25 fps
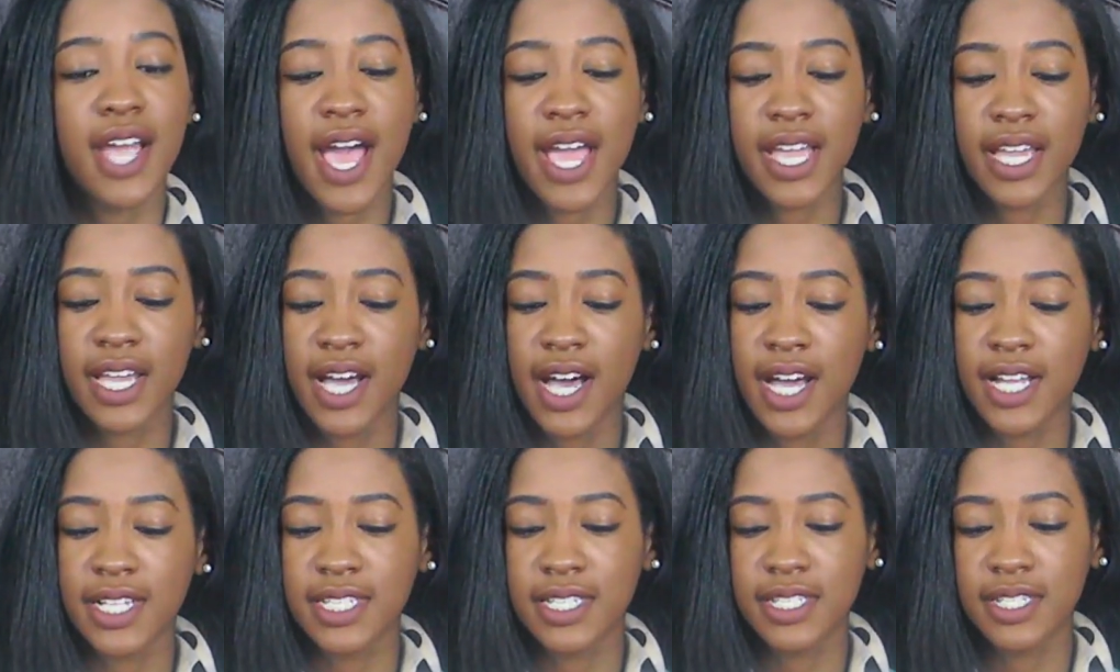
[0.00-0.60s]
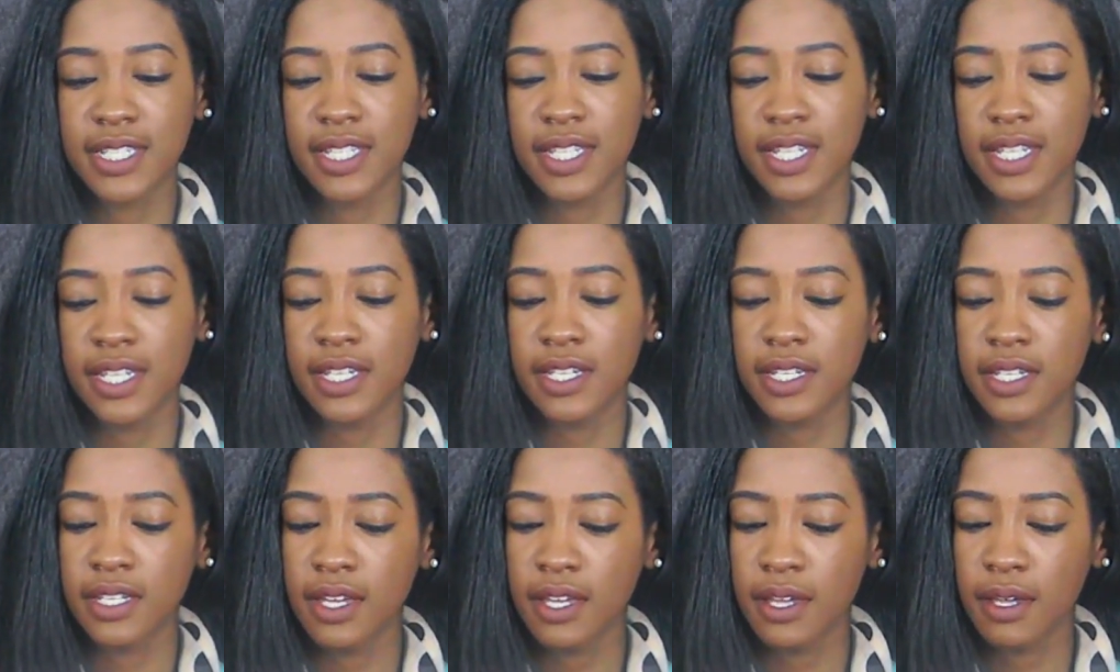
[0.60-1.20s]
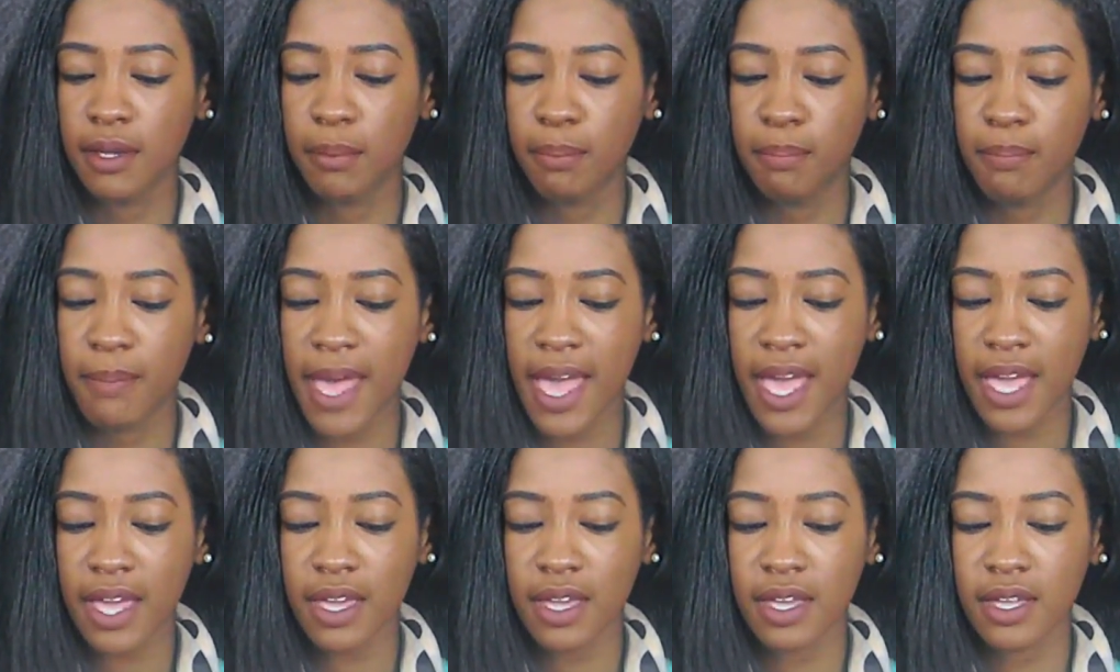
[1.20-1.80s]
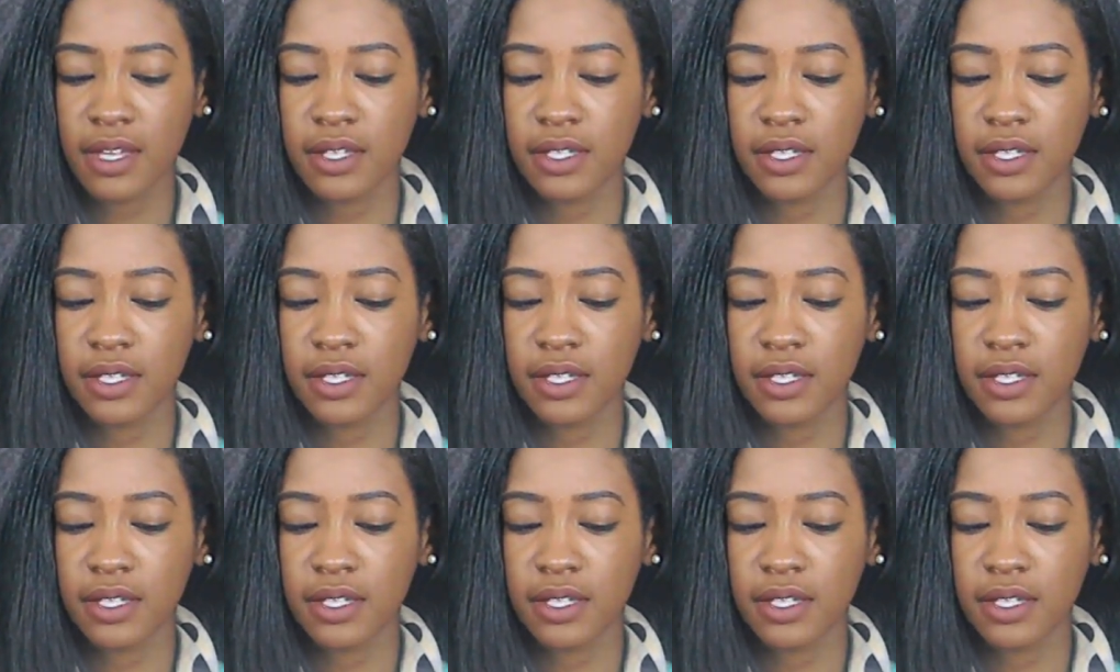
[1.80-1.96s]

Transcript: I got the MAC